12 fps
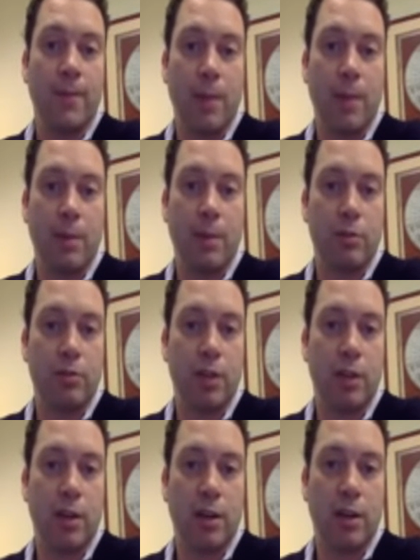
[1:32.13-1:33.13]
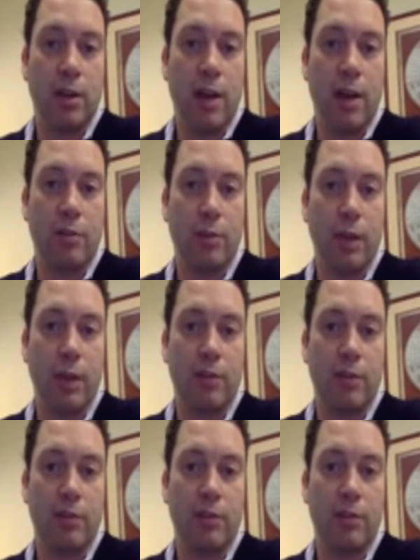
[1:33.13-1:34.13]
I'm interested in international
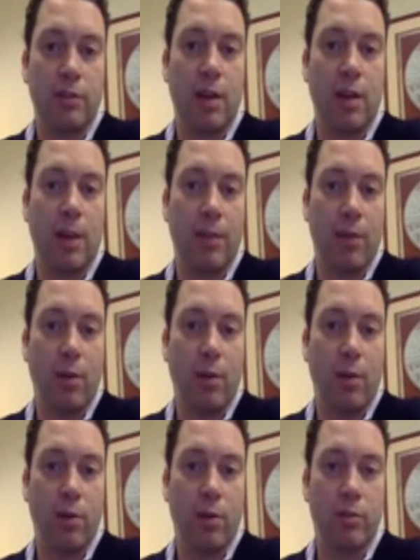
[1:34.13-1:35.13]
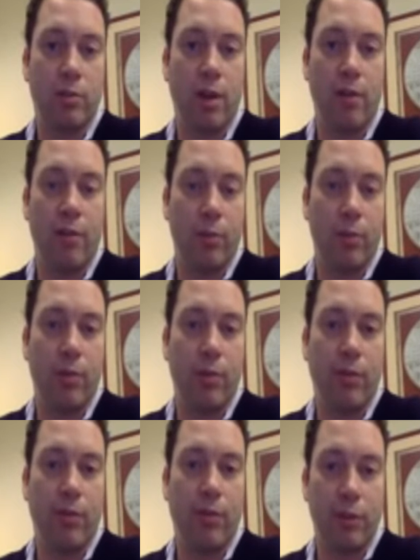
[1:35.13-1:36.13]
relations, excited by a variety of courses offered within the
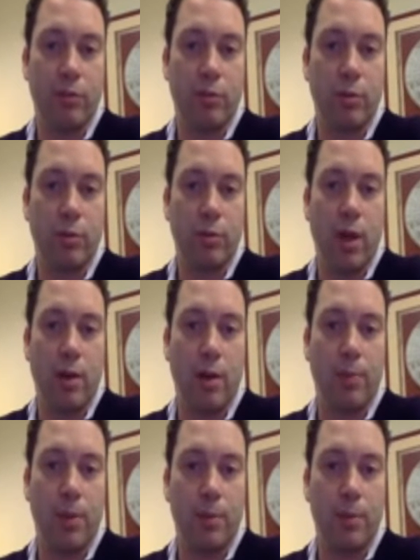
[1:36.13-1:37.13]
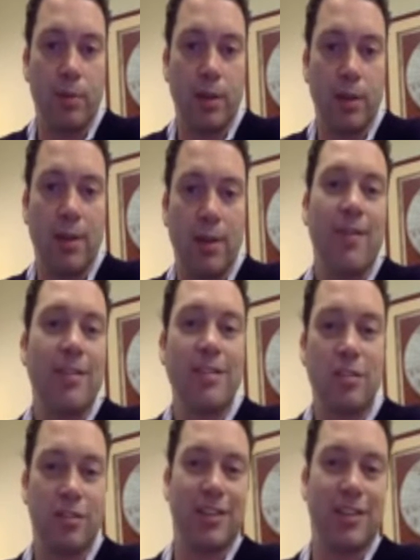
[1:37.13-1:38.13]
Fletcher School of Law and Diplomacy. This is
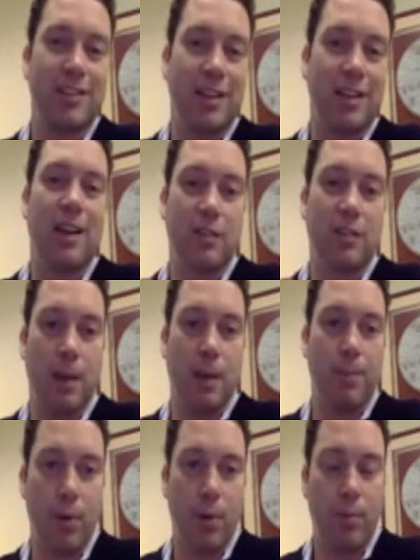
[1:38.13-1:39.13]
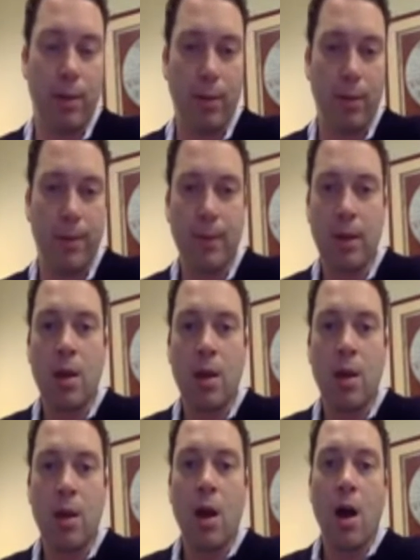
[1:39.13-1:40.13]
just an example one, by the way.
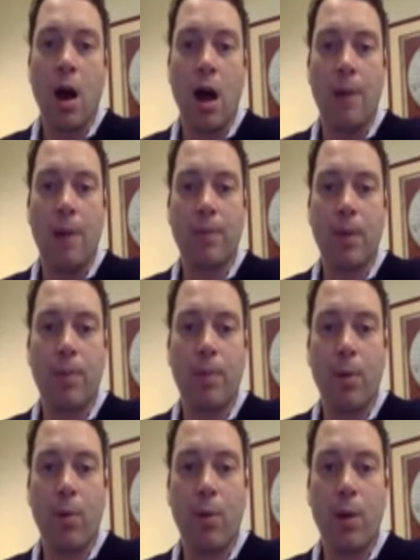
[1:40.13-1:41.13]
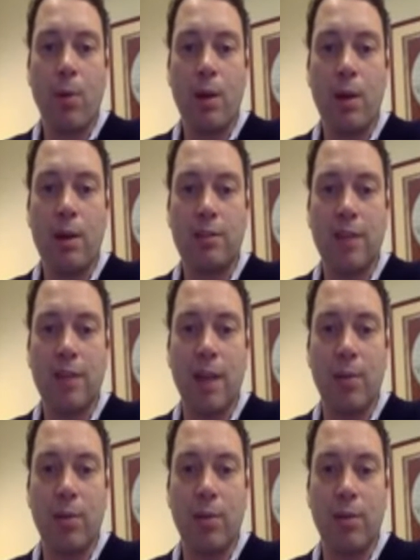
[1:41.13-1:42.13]
Um, but what I wanted to say
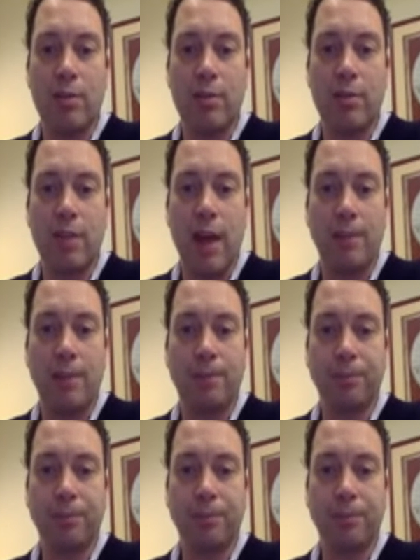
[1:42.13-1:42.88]
with this is that